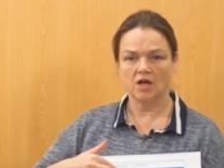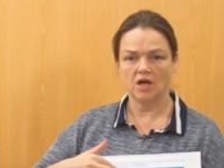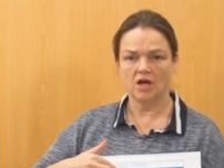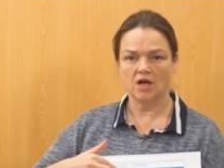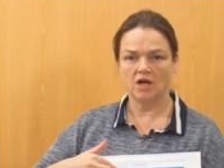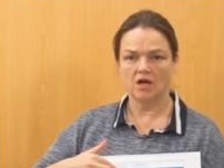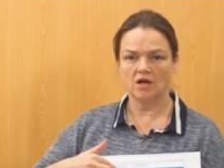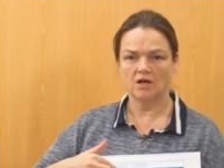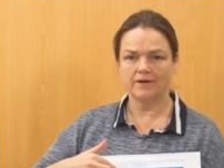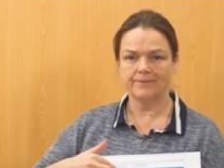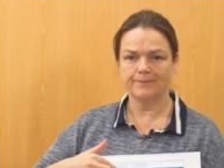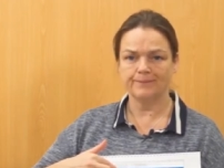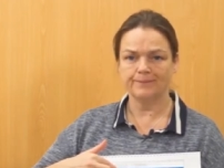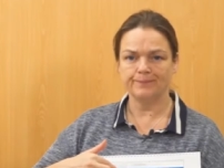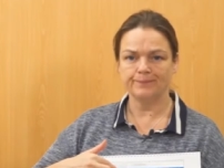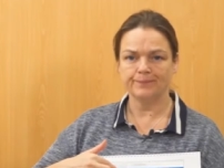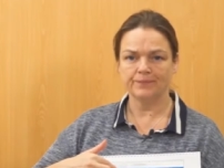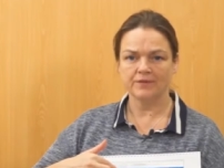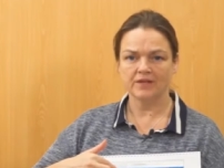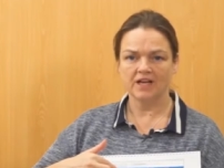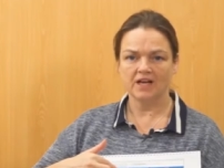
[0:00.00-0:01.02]

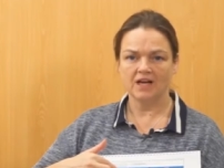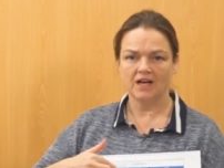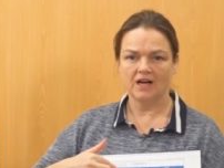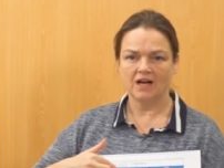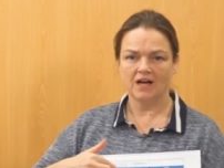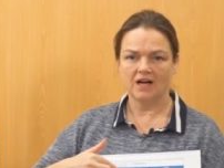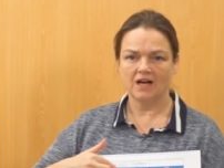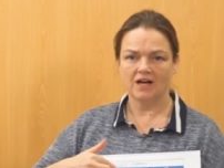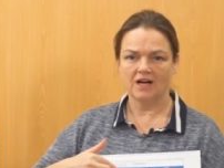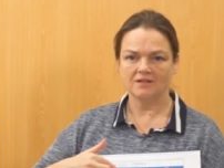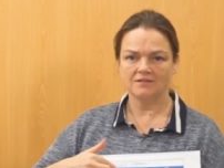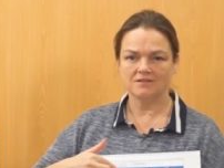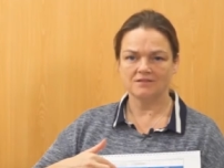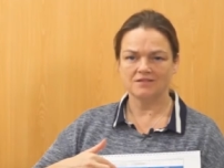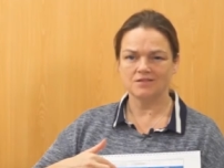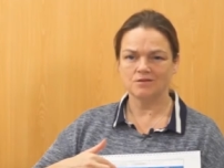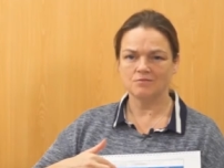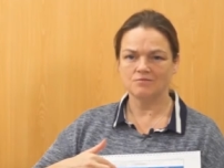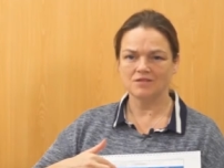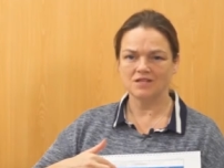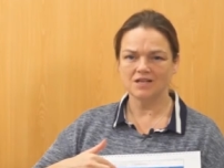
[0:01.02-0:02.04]
and
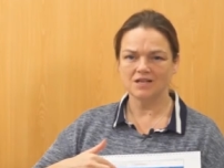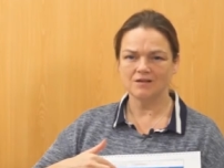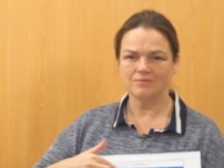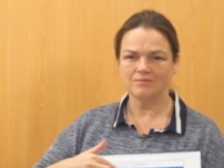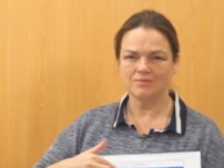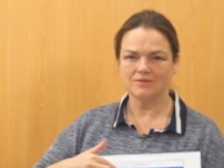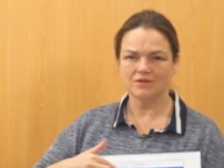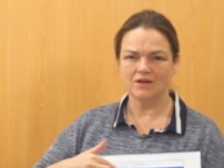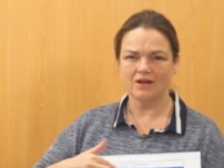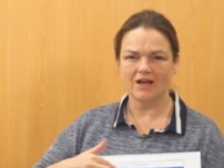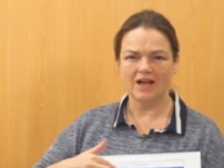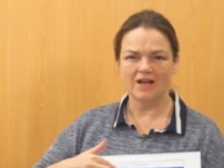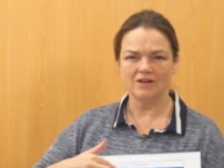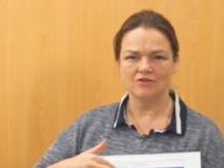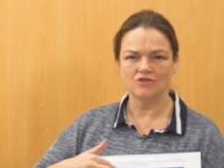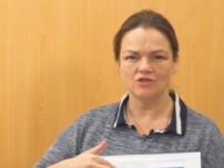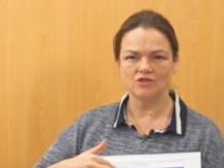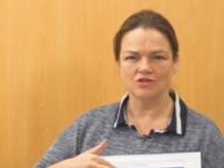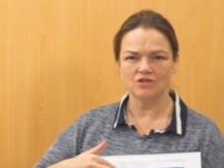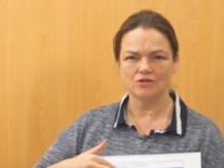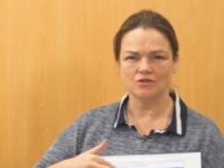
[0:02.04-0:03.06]
sometimes
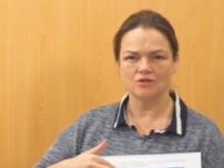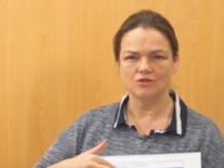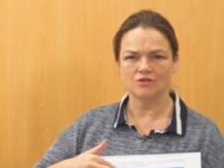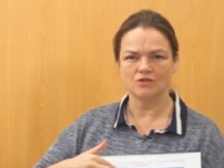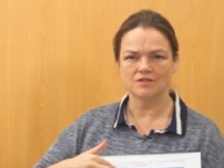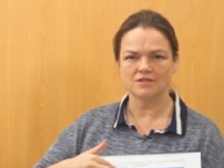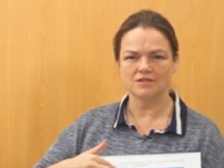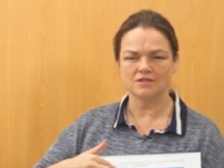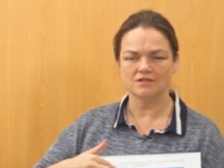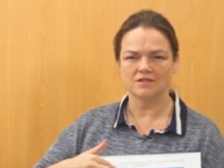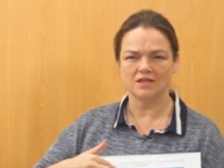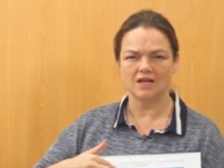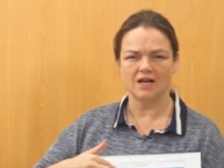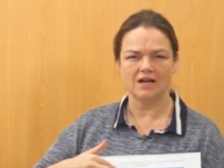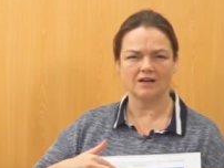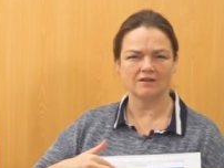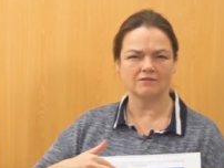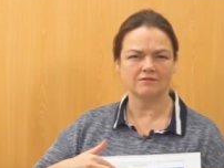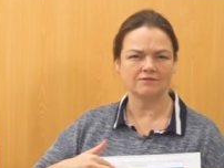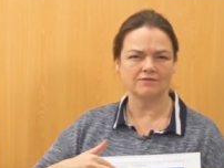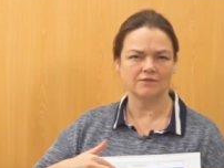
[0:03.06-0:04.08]
Ensures
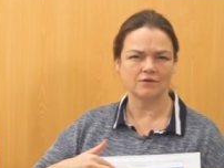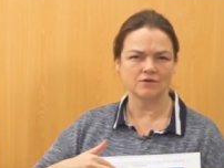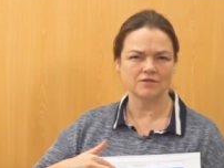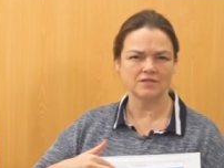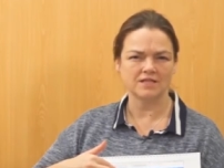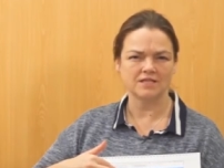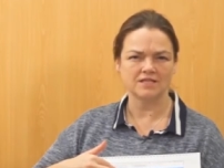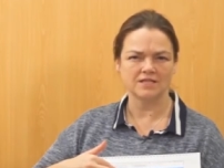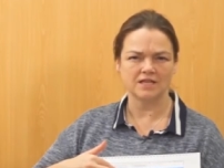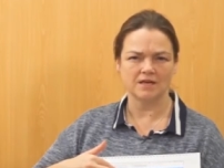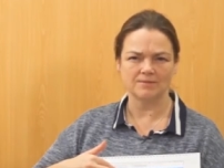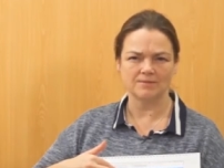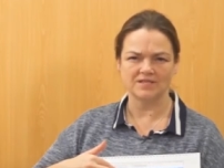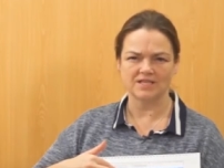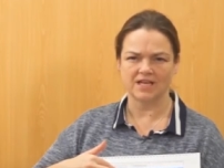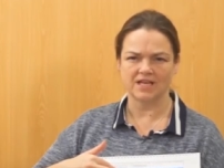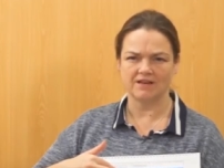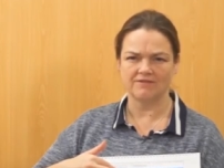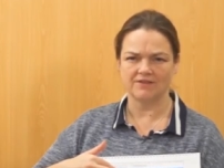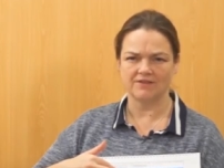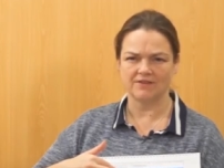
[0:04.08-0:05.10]
and 40 sips are
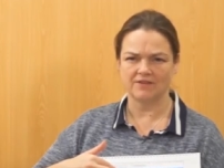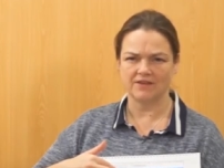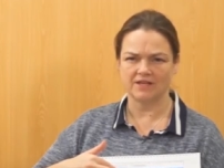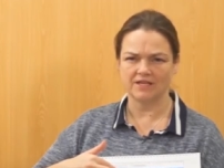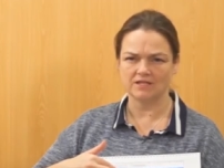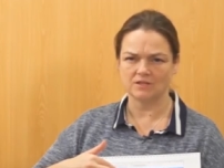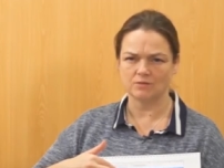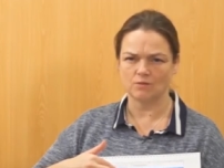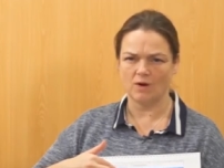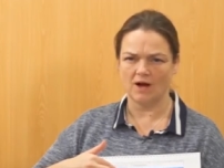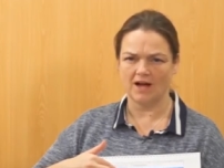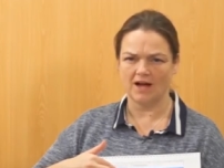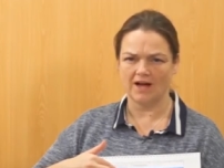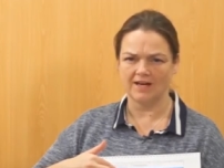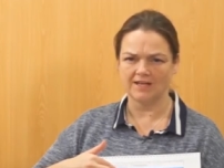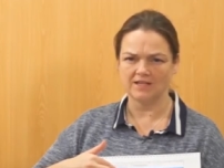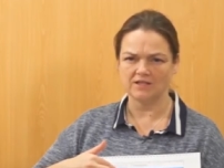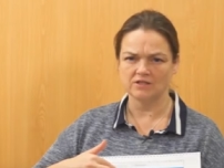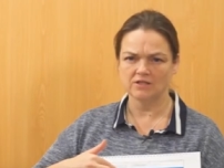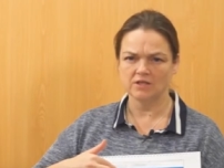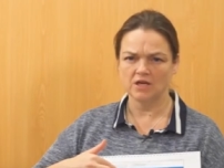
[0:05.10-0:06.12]
given this
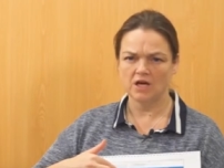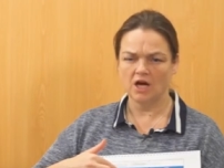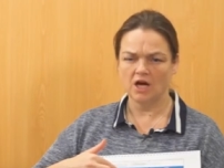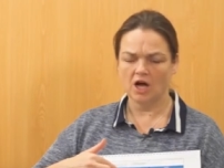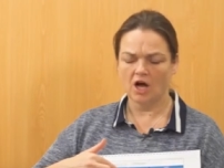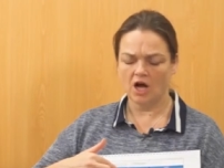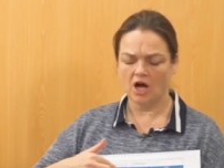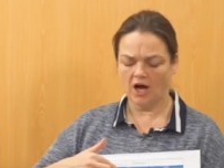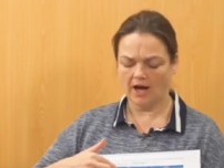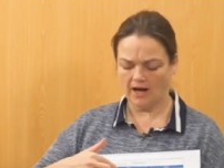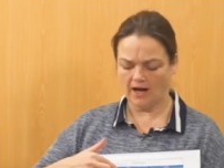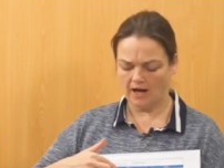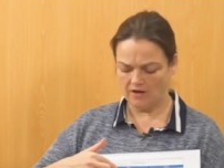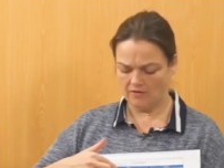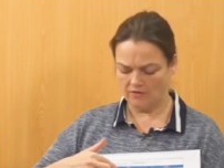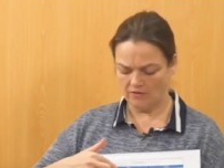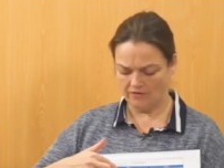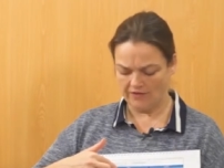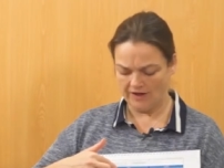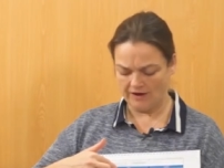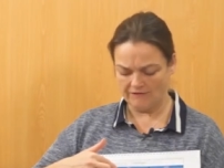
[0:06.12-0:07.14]
way.
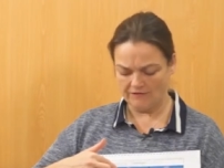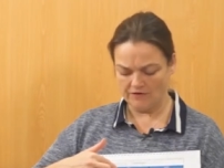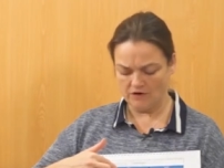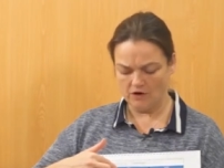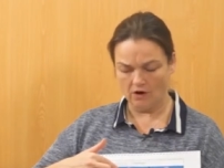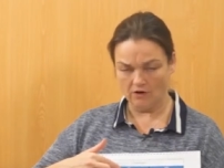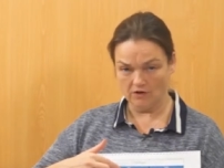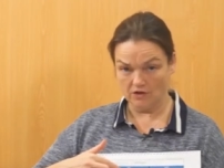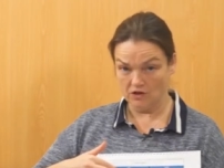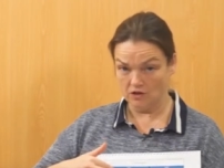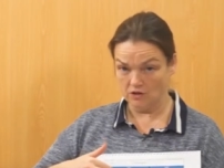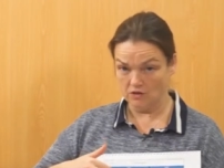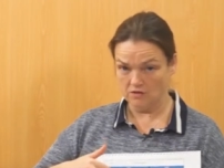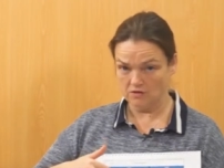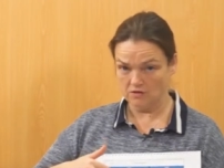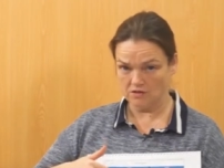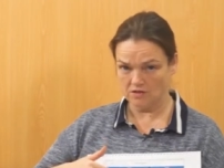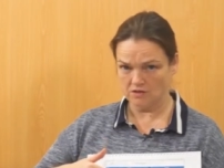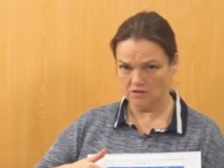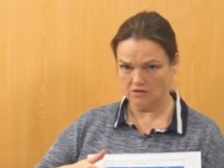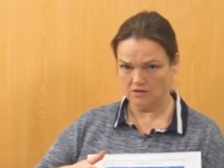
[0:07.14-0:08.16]
They've not
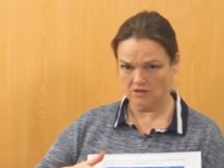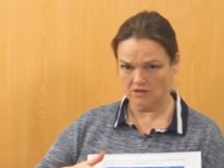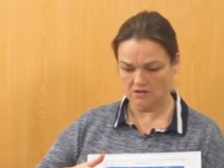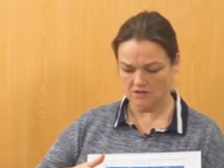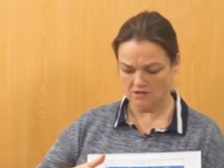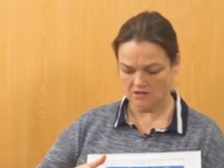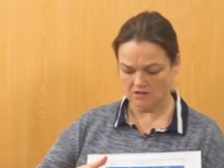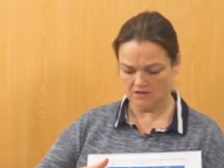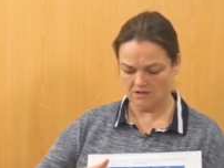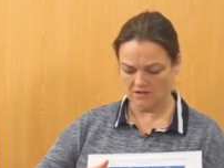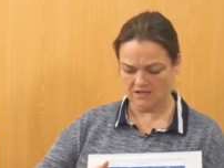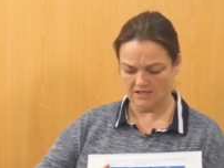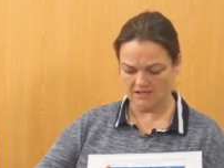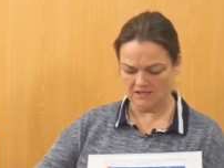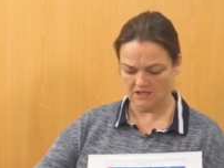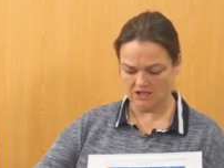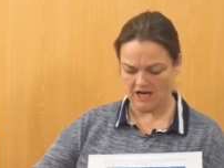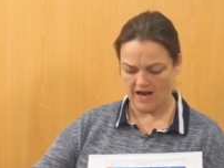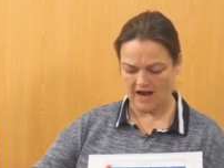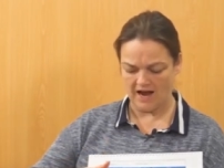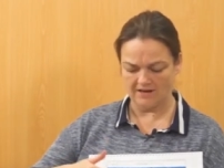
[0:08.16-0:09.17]
used
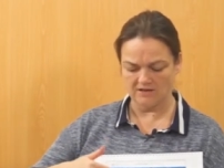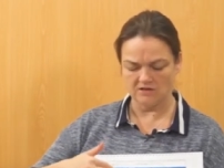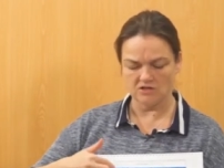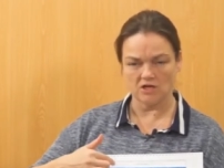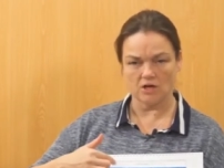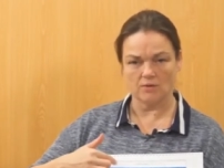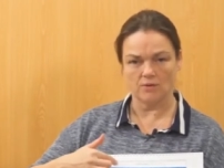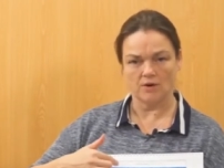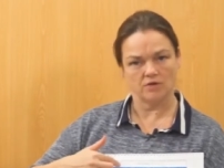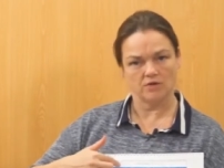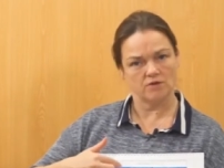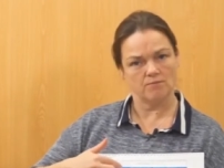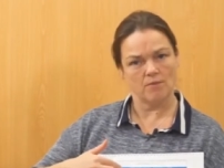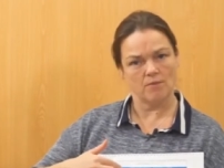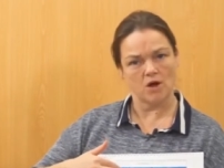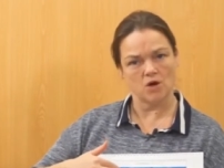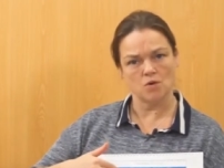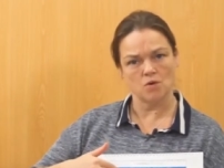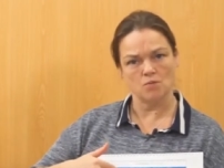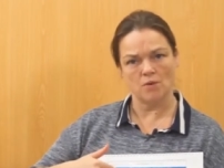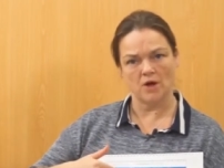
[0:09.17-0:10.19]
this yet, so at the
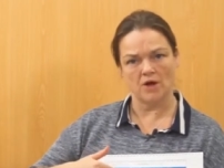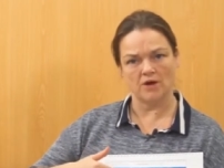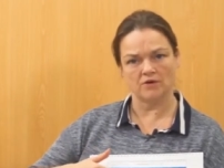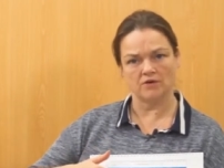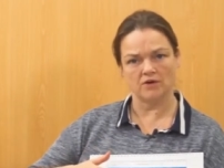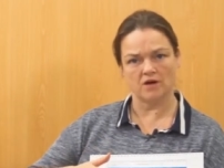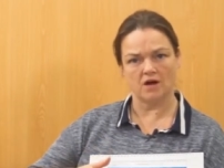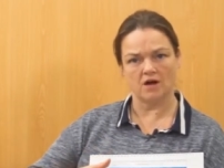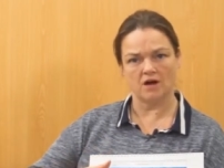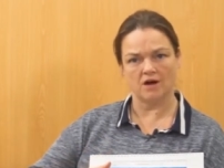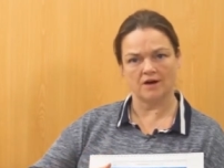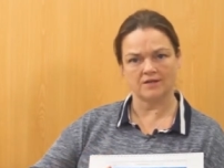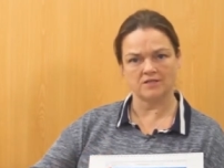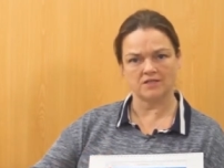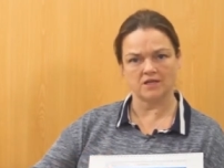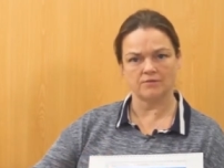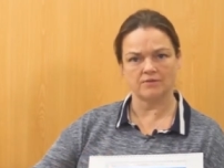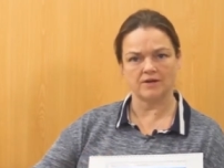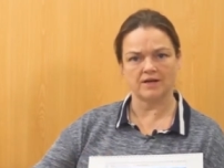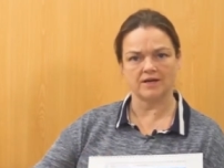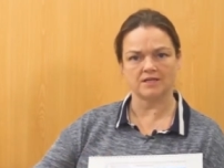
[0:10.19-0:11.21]
moment I
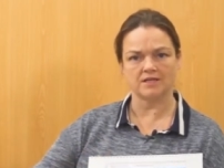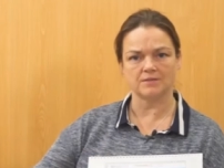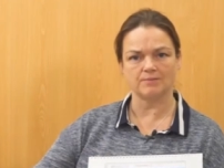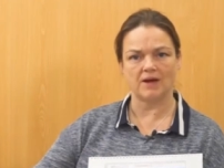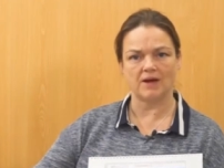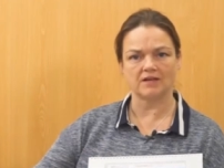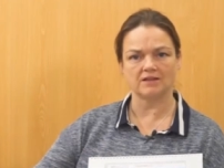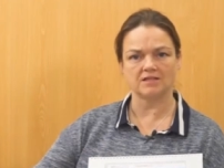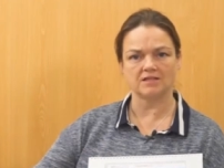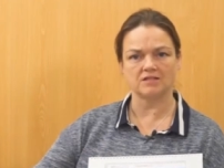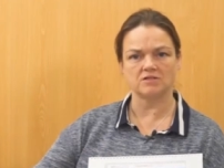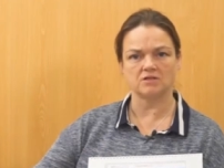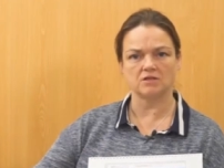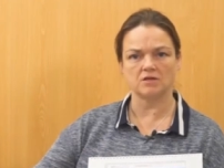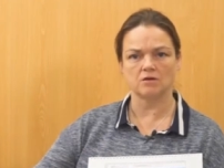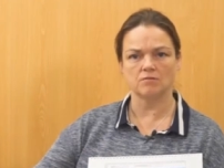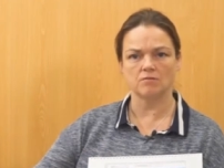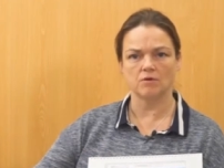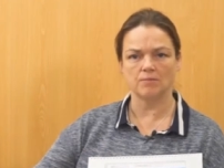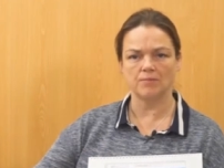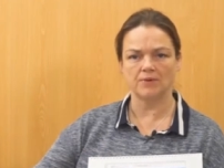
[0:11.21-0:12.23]
don't expect this to
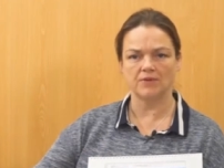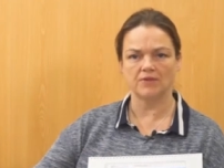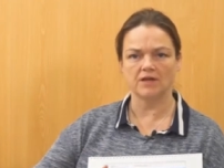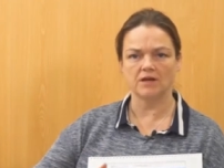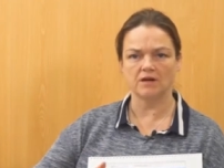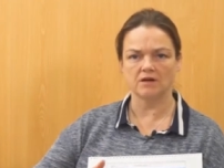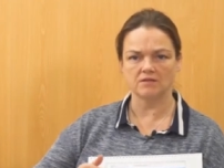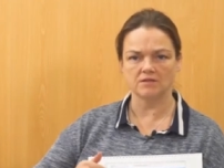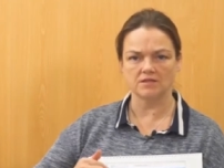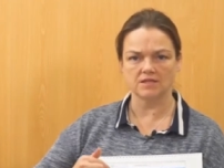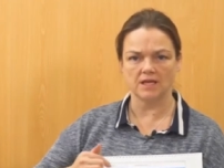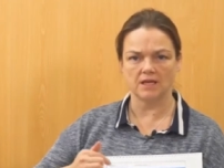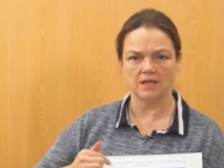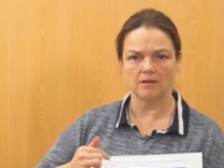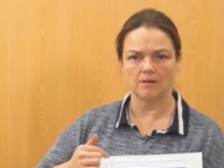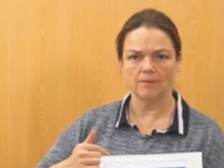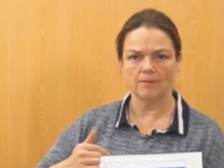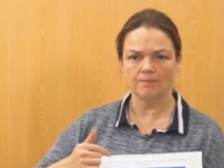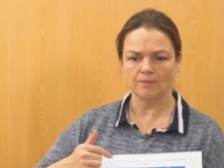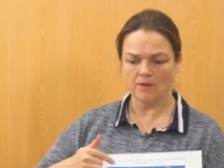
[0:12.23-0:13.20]
come up in the OSCE,